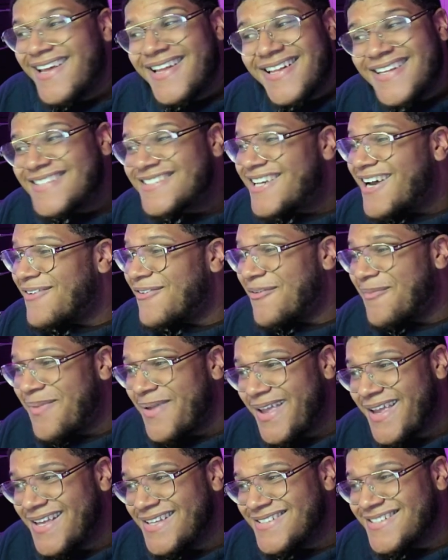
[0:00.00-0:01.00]
This cover
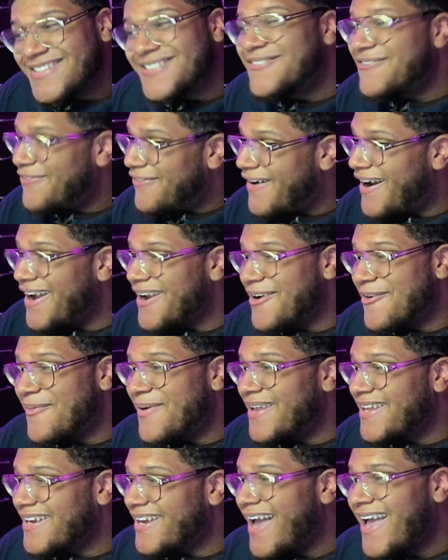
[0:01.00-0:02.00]
page is fire,
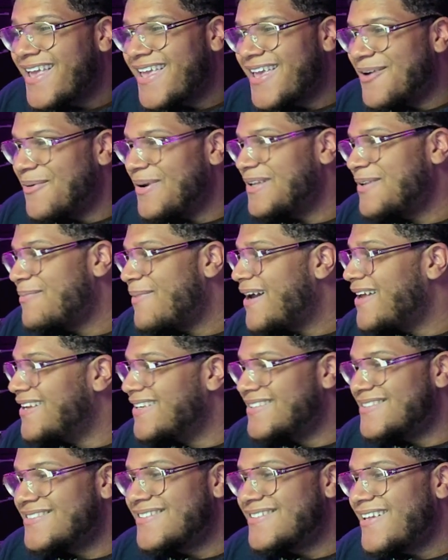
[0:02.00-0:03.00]
my nigga. I can't wait to buy
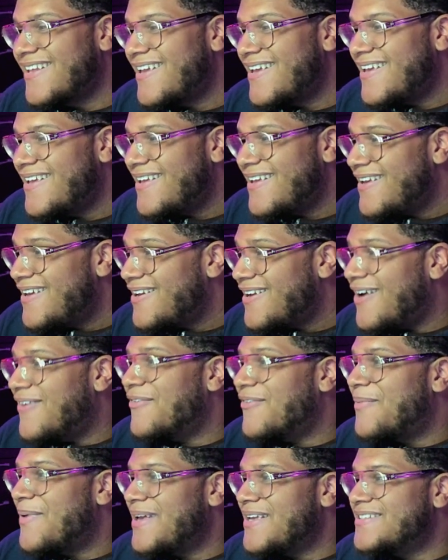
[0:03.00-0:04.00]
this.
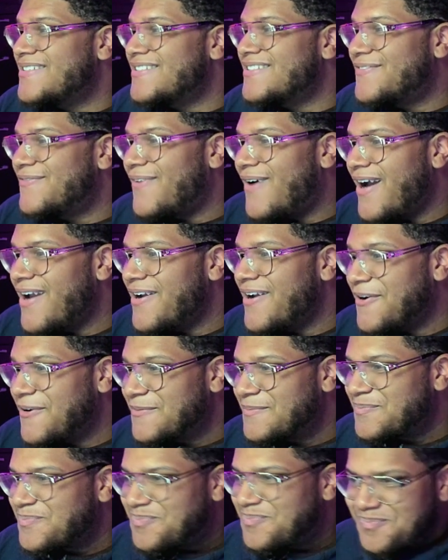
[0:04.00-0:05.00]
Cover page is fire.
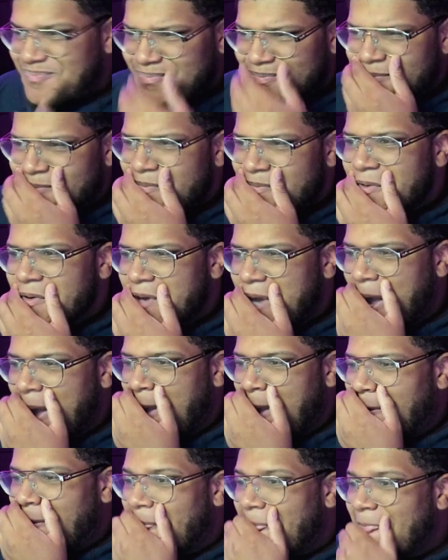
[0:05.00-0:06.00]
Okay.
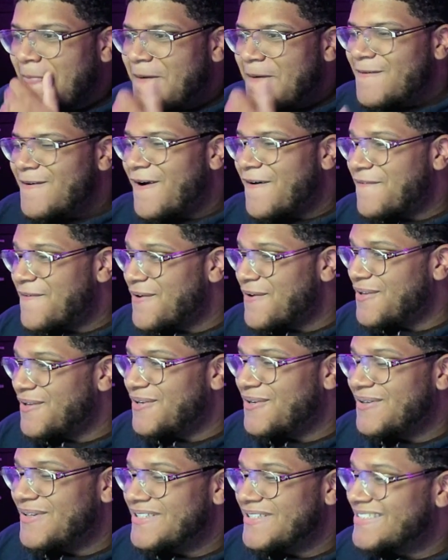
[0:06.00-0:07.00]
Without further
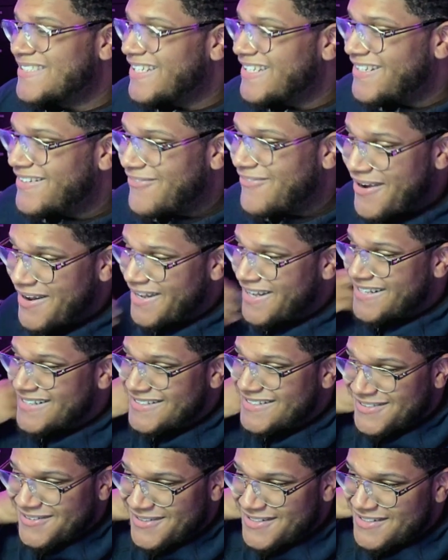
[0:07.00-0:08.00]
ado, let's get right
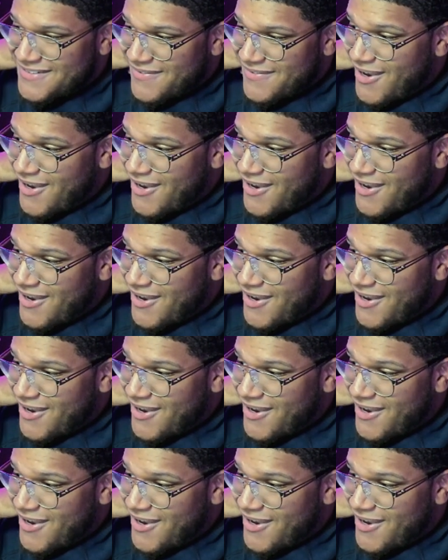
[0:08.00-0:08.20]
into this.